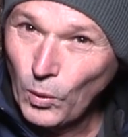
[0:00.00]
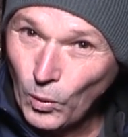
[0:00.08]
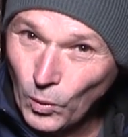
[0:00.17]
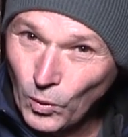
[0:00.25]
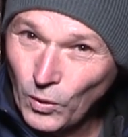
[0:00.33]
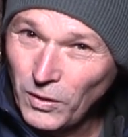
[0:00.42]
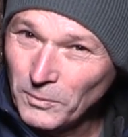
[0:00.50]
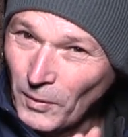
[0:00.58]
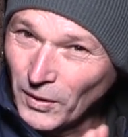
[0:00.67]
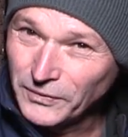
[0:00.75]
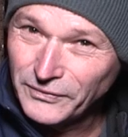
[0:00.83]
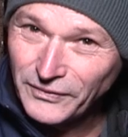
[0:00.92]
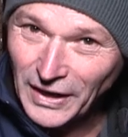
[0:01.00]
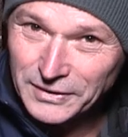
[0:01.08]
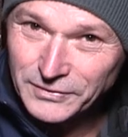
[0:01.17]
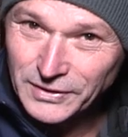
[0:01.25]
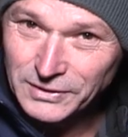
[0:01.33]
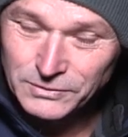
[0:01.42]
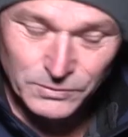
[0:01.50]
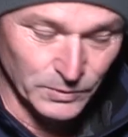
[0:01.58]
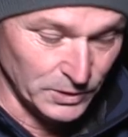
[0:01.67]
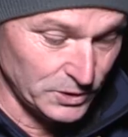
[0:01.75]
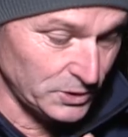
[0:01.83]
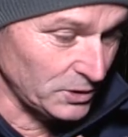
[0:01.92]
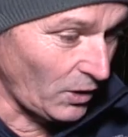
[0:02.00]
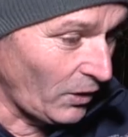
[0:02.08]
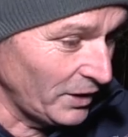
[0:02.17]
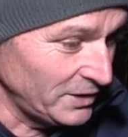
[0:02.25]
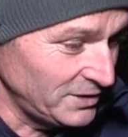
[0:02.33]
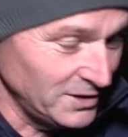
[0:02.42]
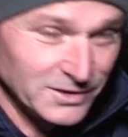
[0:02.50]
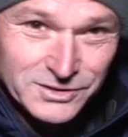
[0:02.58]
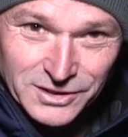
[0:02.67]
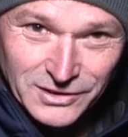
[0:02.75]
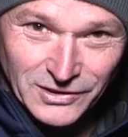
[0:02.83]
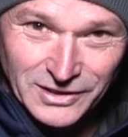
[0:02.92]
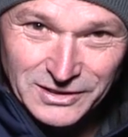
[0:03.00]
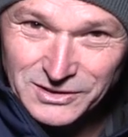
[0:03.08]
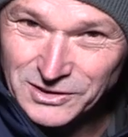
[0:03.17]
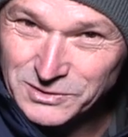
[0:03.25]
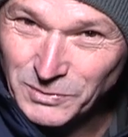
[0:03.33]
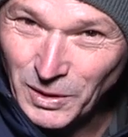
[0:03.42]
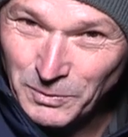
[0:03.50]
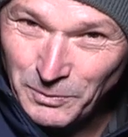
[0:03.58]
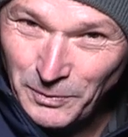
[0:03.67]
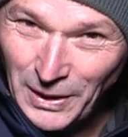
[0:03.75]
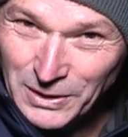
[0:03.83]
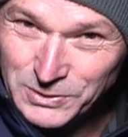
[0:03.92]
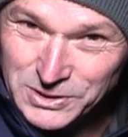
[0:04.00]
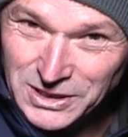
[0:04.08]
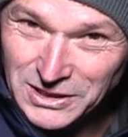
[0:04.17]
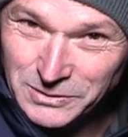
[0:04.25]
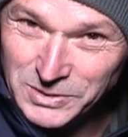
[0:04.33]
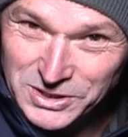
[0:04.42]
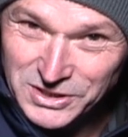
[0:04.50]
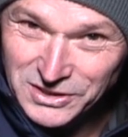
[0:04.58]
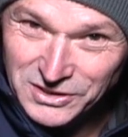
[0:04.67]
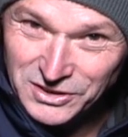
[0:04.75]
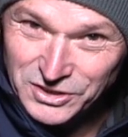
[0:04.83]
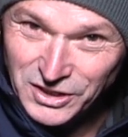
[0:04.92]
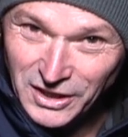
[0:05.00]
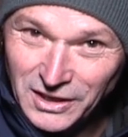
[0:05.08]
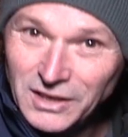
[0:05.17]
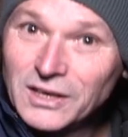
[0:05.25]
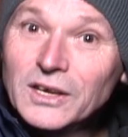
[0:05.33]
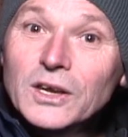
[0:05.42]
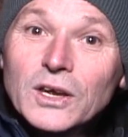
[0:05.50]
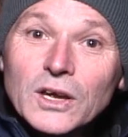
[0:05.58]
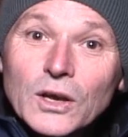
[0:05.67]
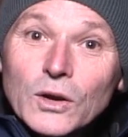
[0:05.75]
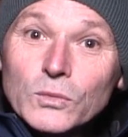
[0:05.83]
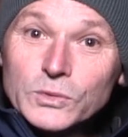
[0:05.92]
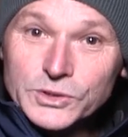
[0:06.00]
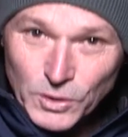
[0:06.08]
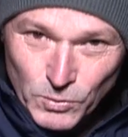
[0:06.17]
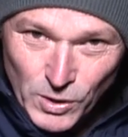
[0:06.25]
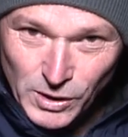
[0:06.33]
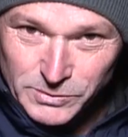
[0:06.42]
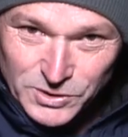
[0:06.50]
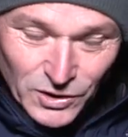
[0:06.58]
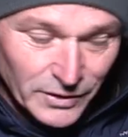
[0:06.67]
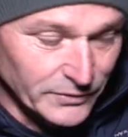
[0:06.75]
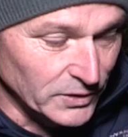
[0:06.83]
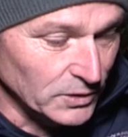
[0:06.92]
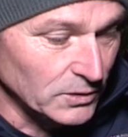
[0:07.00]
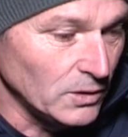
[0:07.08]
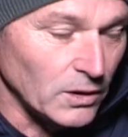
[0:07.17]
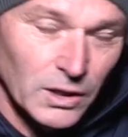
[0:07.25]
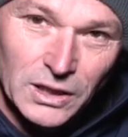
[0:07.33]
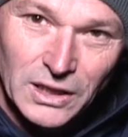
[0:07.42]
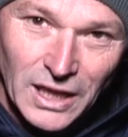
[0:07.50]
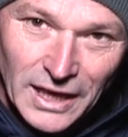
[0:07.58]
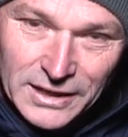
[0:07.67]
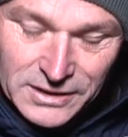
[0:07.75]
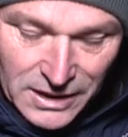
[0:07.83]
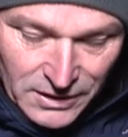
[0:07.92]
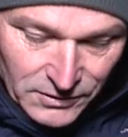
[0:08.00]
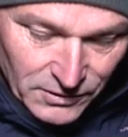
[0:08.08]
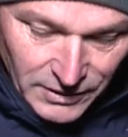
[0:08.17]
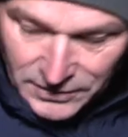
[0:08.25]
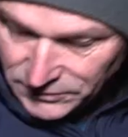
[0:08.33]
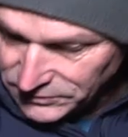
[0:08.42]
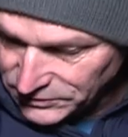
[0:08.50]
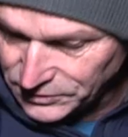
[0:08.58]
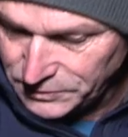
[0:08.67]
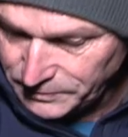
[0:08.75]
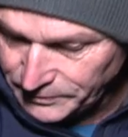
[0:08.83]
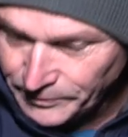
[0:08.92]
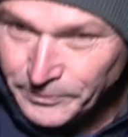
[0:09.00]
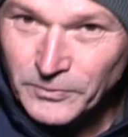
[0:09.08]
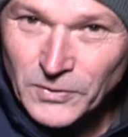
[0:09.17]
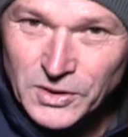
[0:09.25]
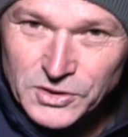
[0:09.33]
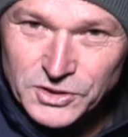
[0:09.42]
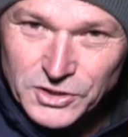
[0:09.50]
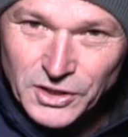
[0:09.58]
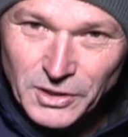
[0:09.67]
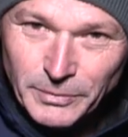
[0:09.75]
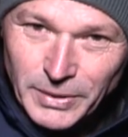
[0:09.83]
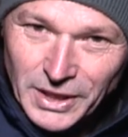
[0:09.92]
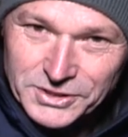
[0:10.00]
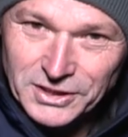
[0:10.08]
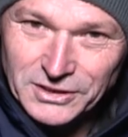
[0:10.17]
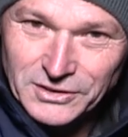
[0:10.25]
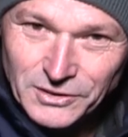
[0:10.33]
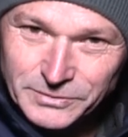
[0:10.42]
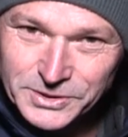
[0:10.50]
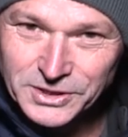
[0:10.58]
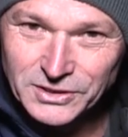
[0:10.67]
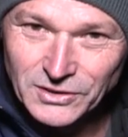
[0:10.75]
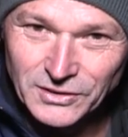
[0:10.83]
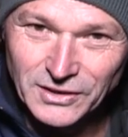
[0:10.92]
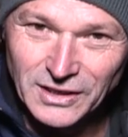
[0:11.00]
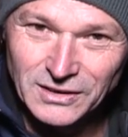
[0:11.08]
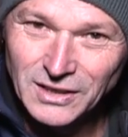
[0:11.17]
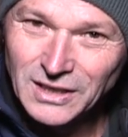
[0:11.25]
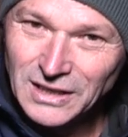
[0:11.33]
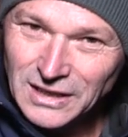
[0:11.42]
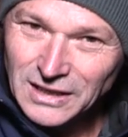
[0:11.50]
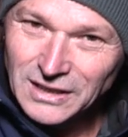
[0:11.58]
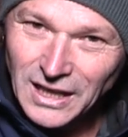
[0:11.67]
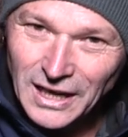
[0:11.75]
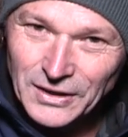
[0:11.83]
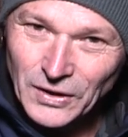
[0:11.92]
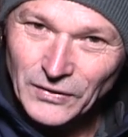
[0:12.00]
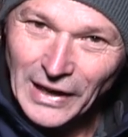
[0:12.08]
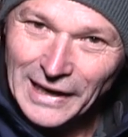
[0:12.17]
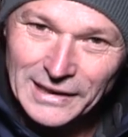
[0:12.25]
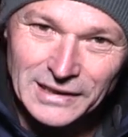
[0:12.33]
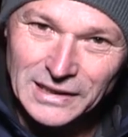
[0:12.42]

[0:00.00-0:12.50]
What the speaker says: or my favourite, which I did tonight because my back was killing me sitting in a chair, was a worm's eye view. I laid down on the ground, got this sheet of plastic that I'm sitting on now, laid on that